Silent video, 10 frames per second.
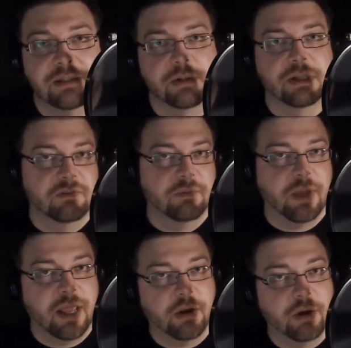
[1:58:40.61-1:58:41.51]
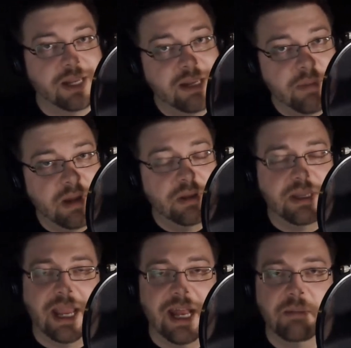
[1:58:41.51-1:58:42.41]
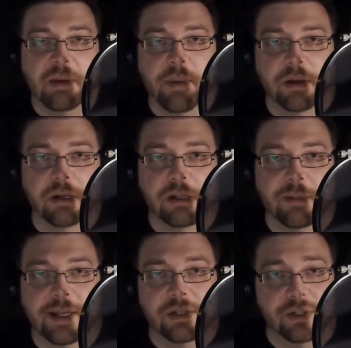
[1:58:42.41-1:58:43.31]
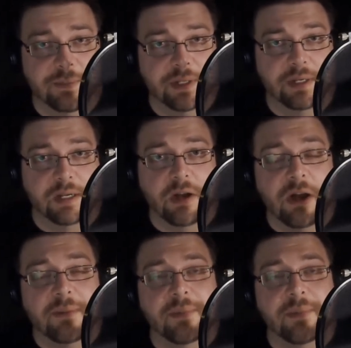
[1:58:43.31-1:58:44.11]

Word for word: You can leave them at our email, the Baka club at gmail.com,